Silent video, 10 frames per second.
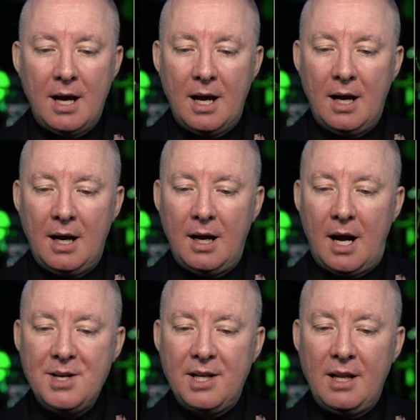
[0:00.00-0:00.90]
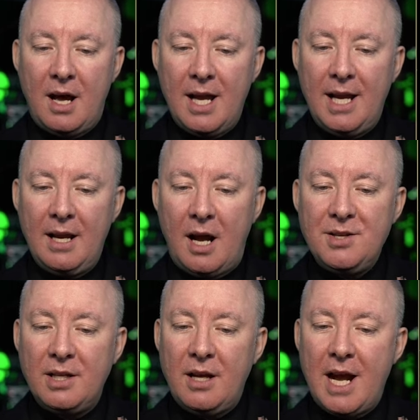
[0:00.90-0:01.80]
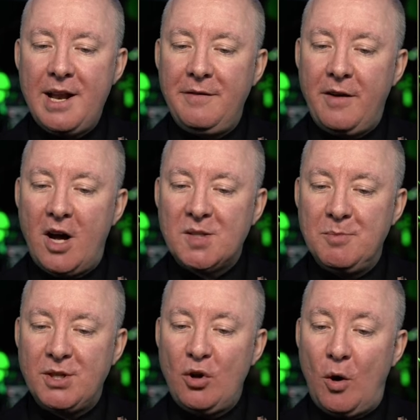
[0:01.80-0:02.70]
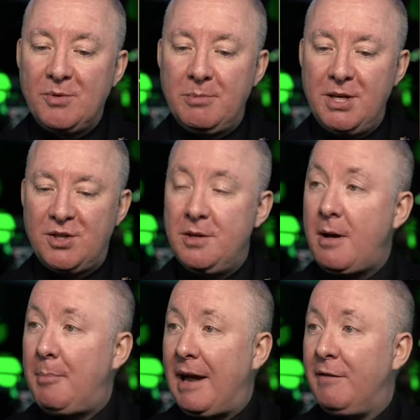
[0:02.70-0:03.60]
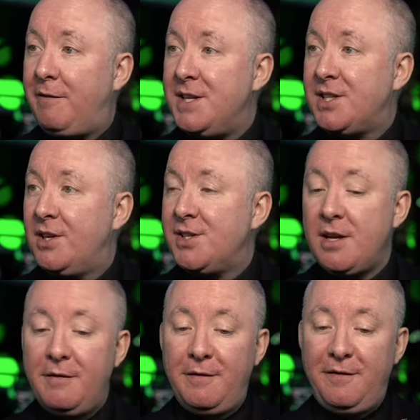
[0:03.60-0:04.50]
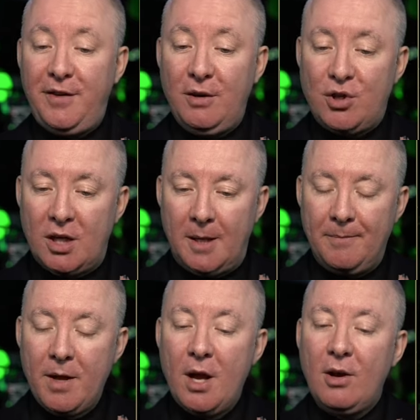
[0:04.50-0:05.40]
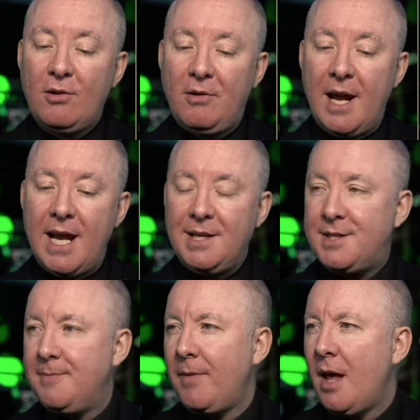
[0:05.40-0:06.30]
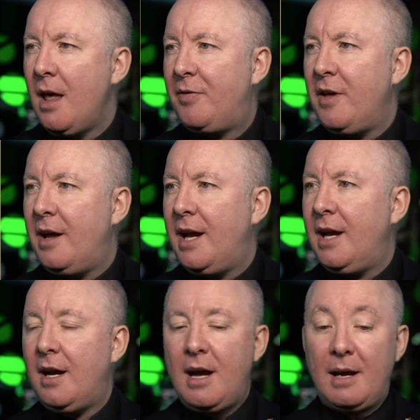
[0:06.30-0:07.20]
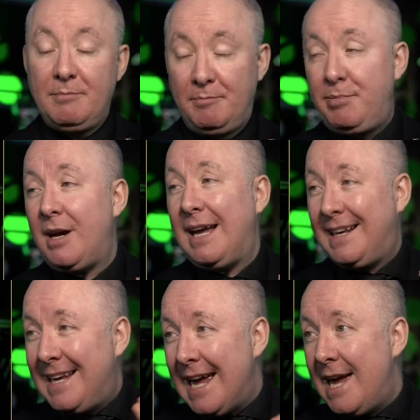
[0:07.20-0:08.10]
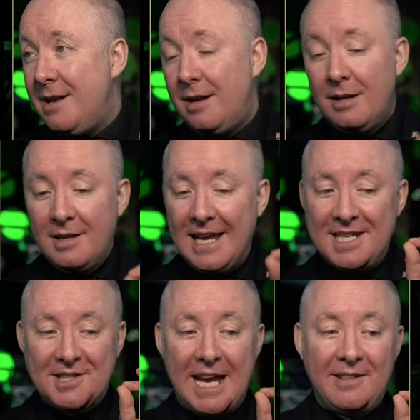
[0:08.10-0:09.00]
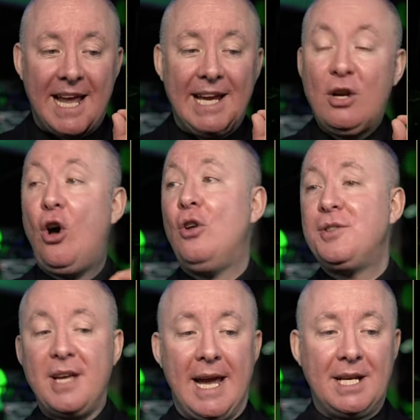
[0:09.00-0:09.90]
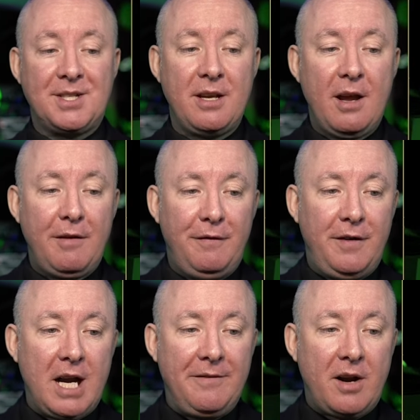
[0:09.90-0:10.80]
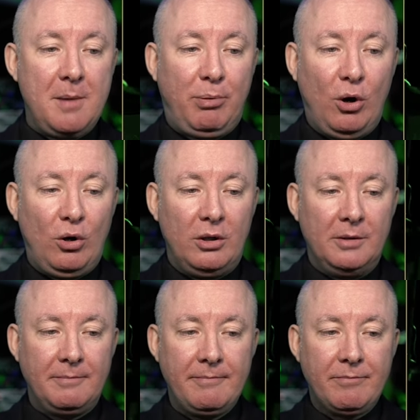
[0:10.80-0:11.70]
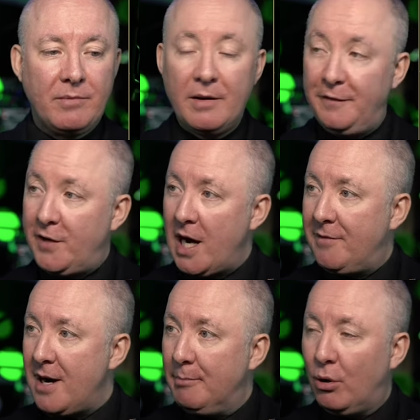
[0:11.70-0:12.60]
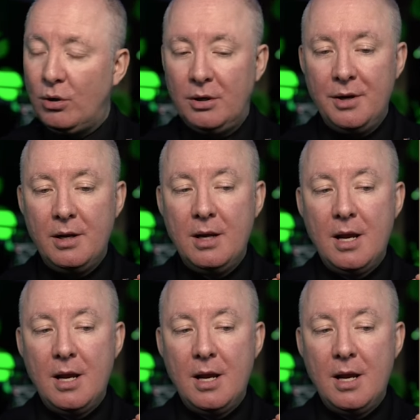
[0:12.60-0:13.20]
Underlying advancements and optimism about Fisker's future. Great. But again, let's take that in context. Very, very important. Very, very important.